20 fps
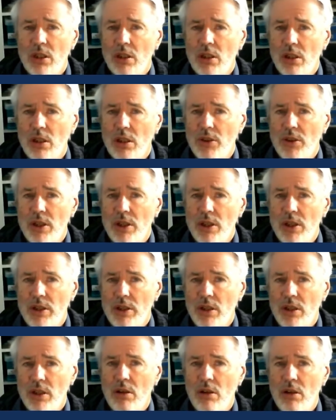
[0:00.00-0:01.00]

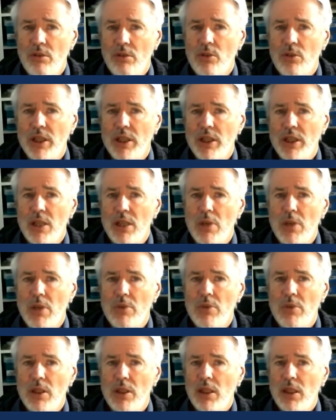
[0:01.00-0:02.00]
theory of working
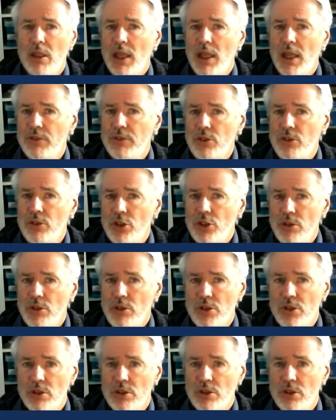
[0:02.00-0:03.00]
memory have you chosen?